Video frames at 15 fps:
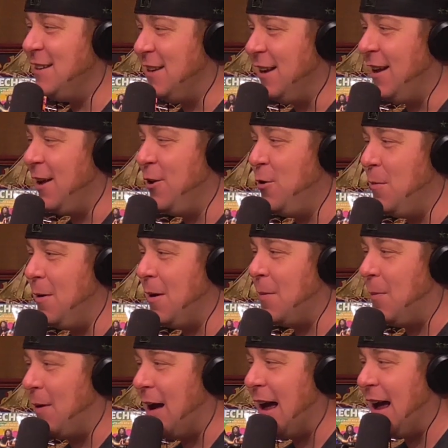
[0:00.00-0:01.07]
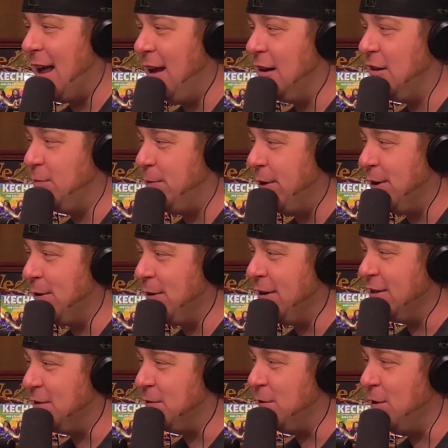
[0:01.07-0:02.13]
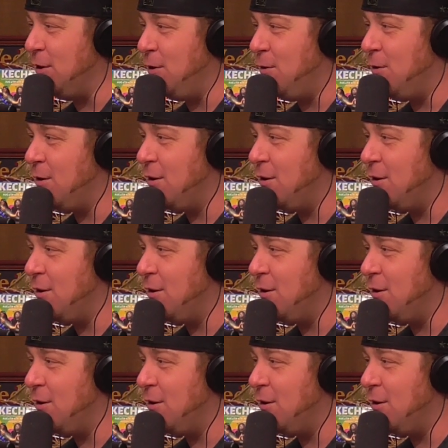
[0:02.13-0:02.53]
the cubic pie experience for you?